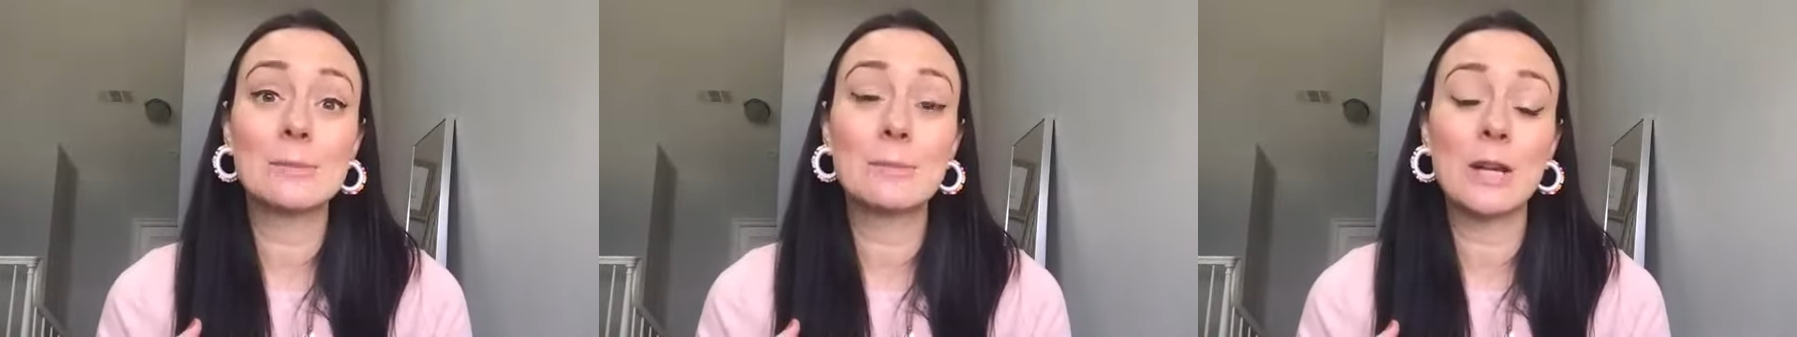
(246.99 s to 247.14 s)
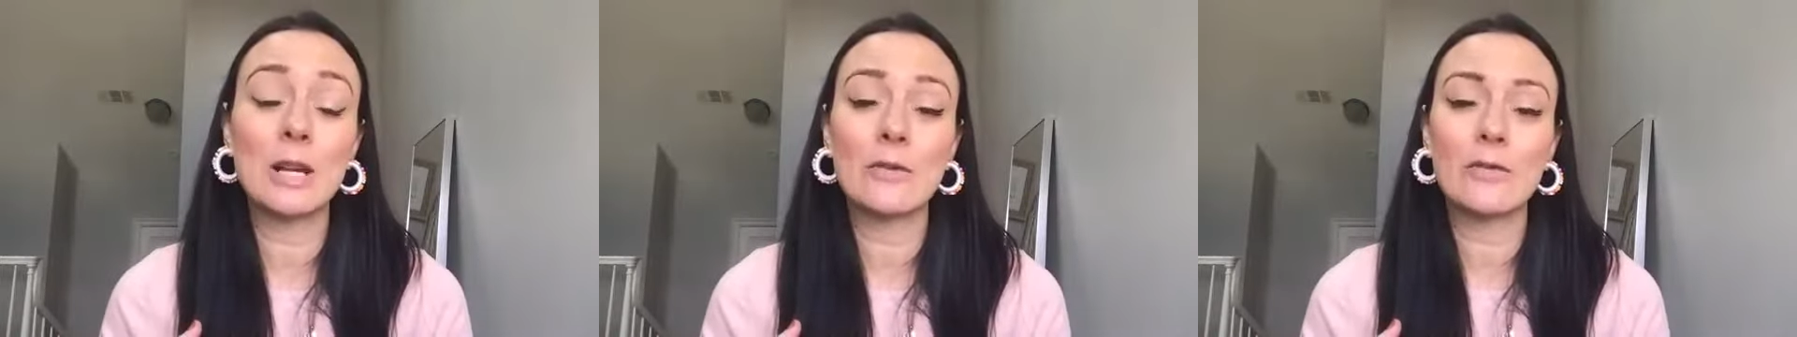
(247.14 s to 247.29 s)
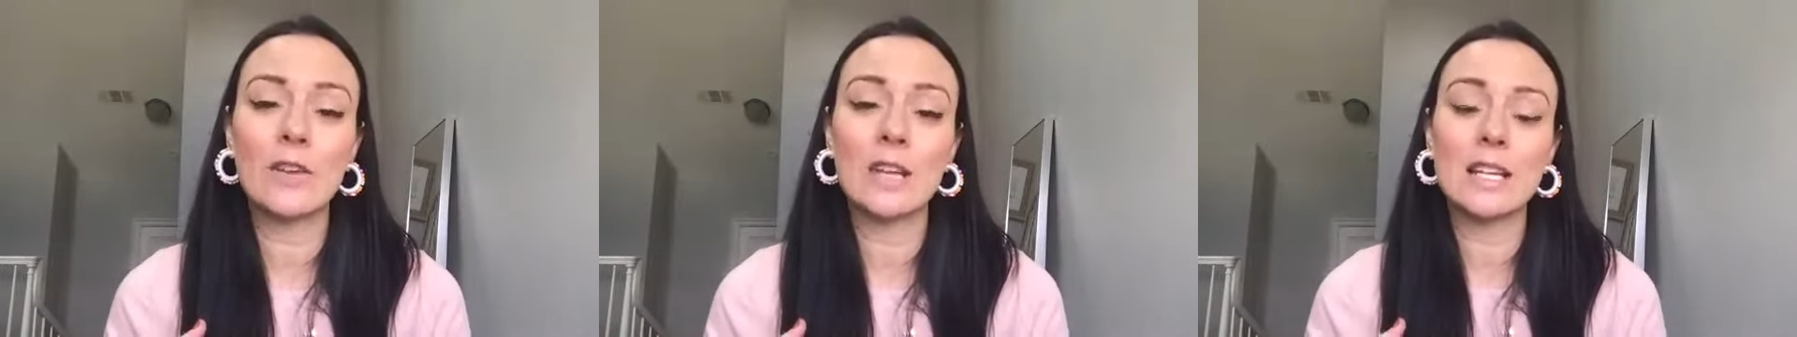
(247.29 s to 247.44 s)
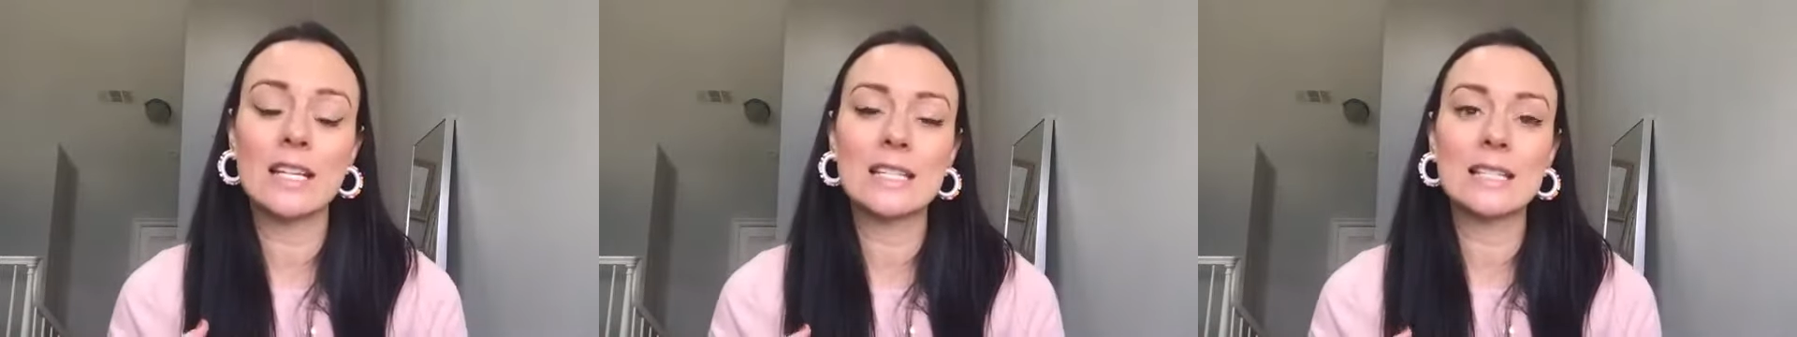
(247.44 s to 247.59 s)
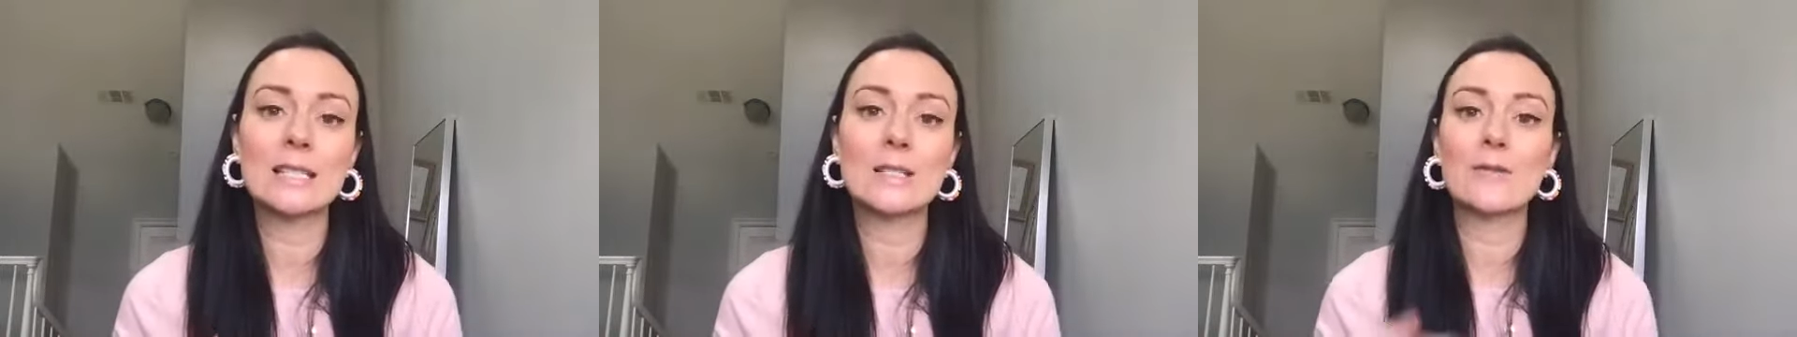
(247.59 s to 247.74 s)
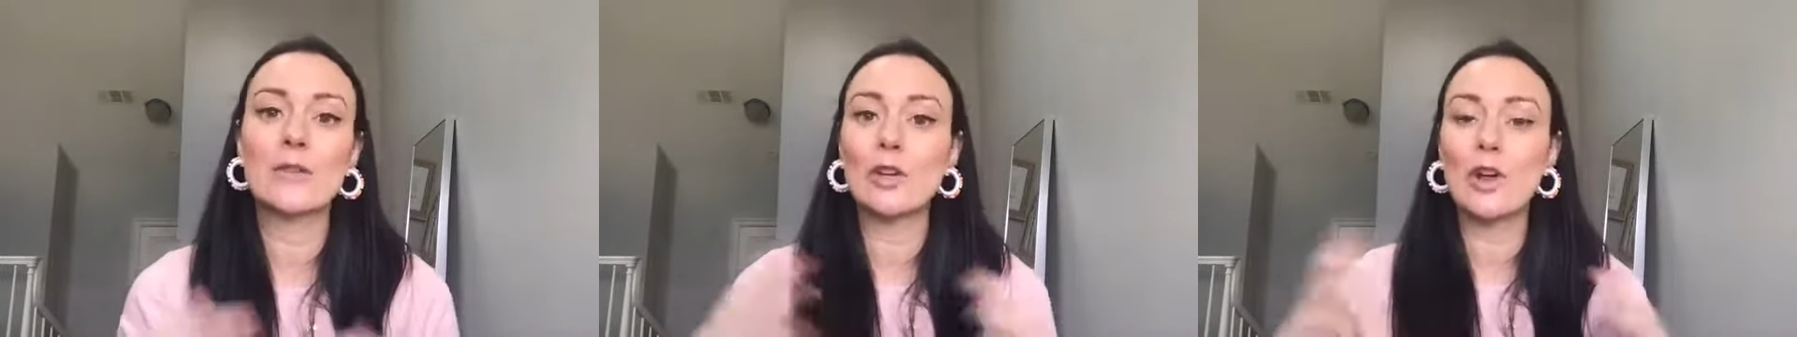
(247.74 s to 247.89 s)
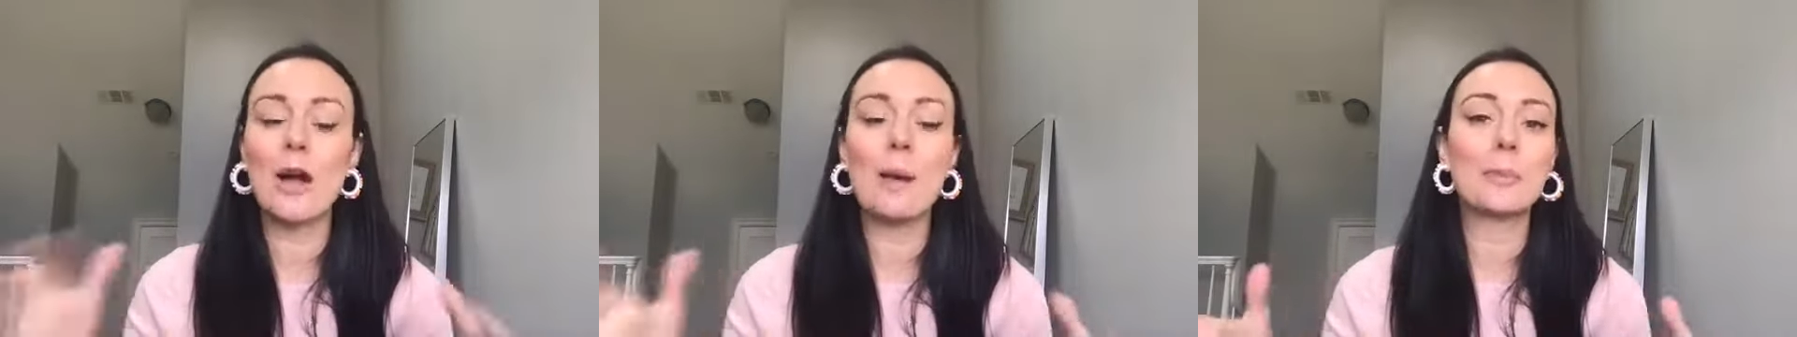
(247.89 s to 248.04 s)
benefit is
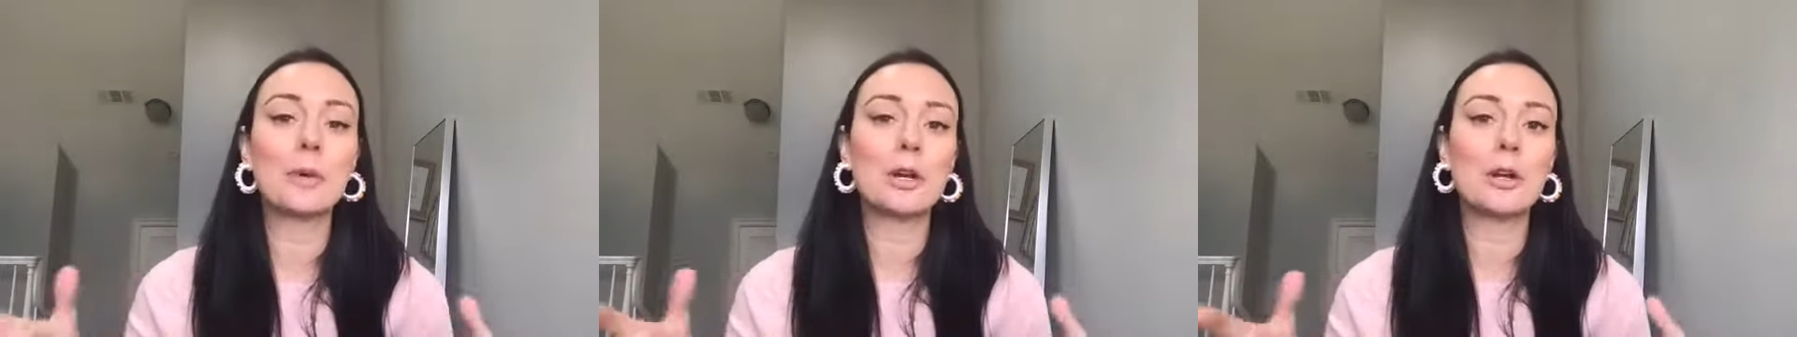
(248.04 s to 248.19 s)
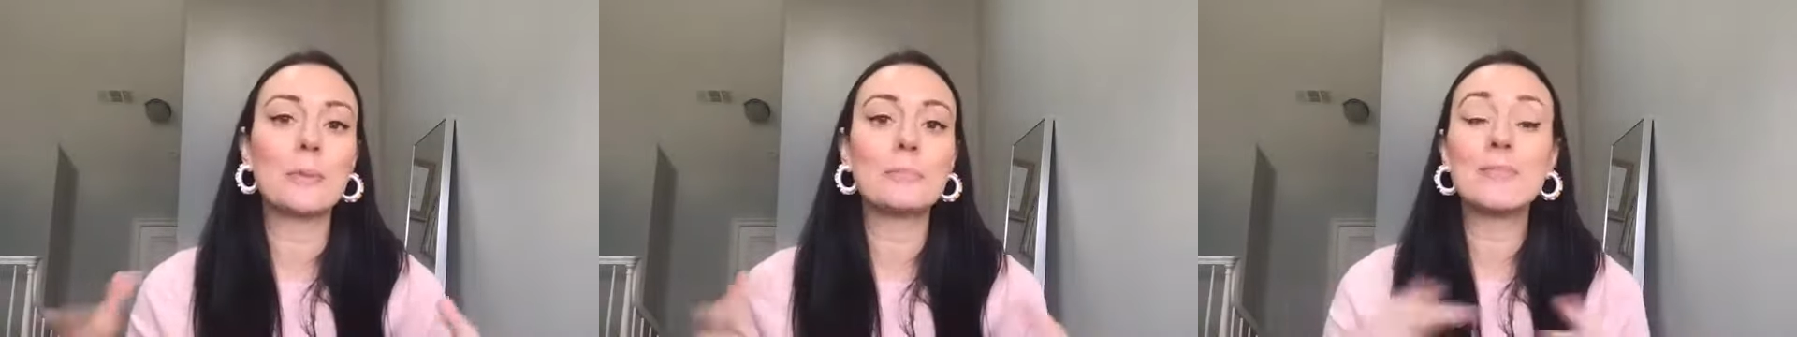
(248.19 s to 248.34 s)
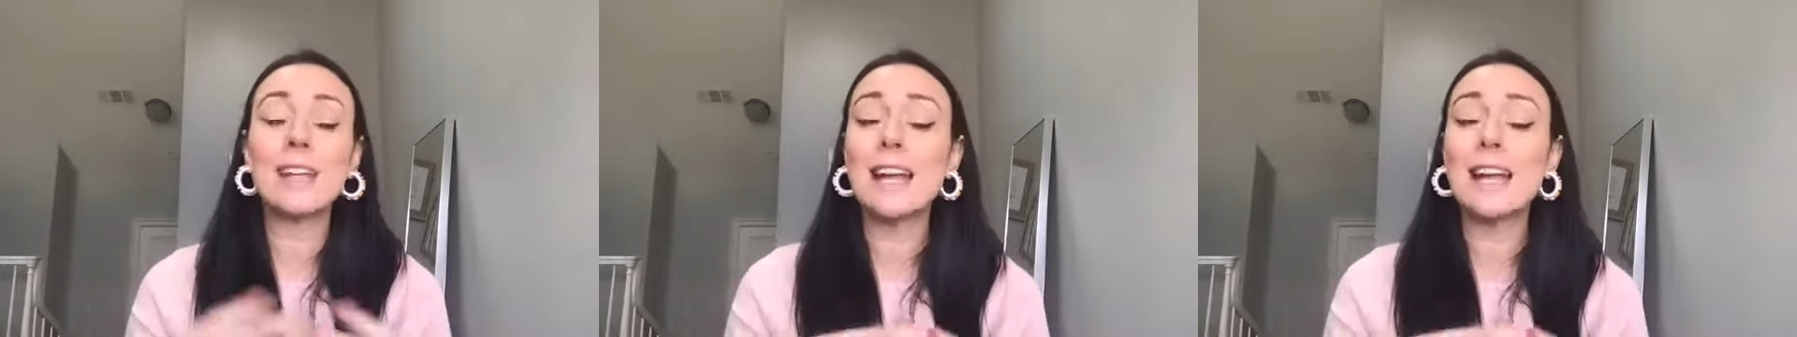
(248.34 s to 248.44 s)
phenomenal.